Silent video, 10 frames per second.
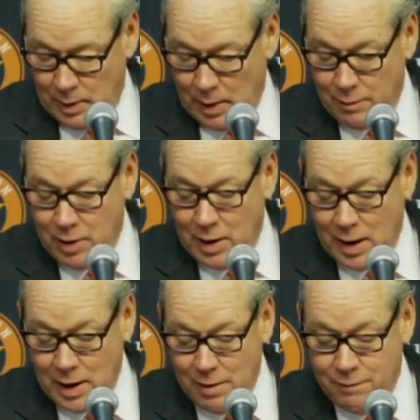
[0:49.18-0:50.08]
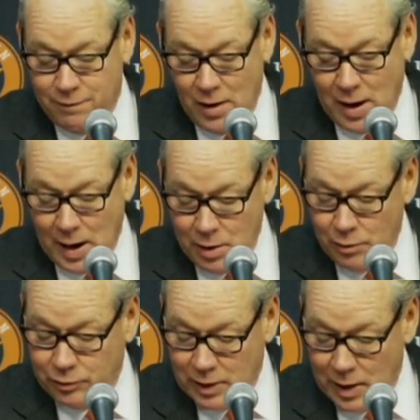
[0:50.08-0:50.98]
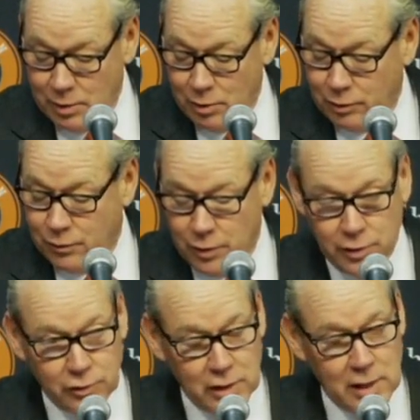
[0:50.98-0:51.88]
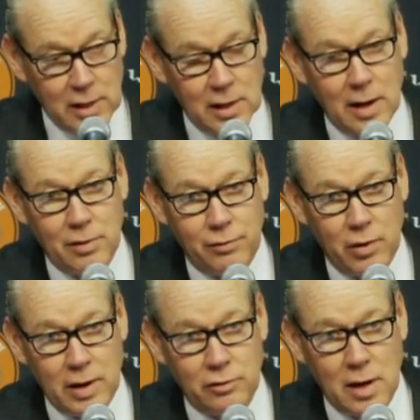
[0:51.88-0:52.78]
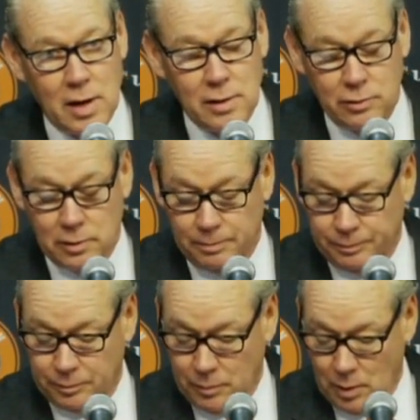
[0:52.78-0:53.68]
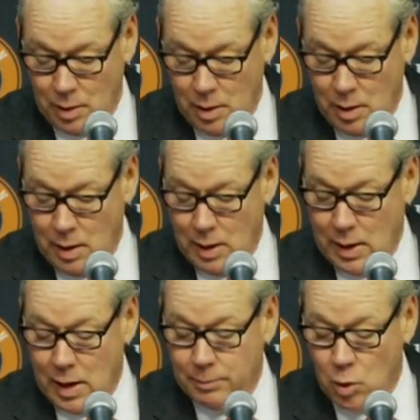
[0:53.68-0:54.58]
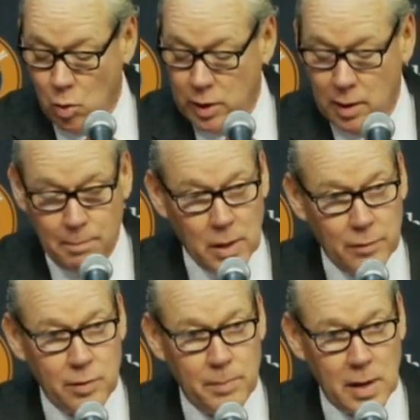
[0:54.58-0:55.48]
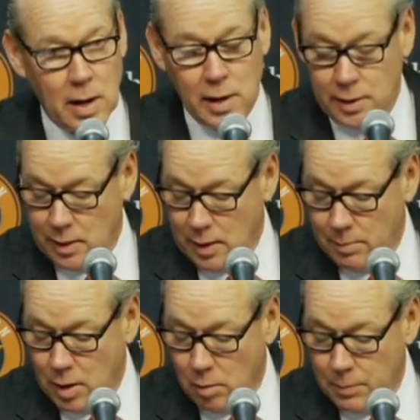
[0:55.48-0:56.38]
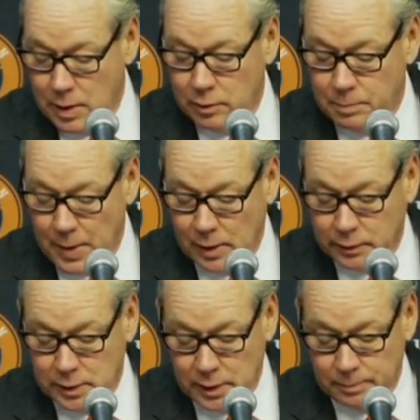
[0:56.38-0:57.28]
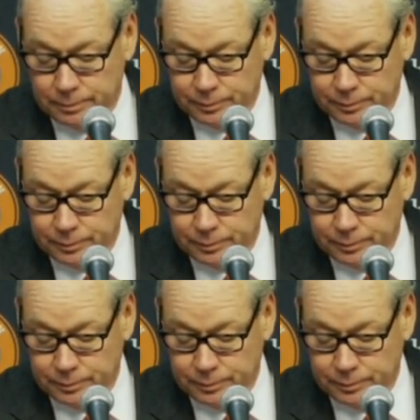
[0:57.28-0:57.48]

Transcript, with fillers: I've, higher standards for the city and the franchise, and I'm going above and beyond MLB's penalty.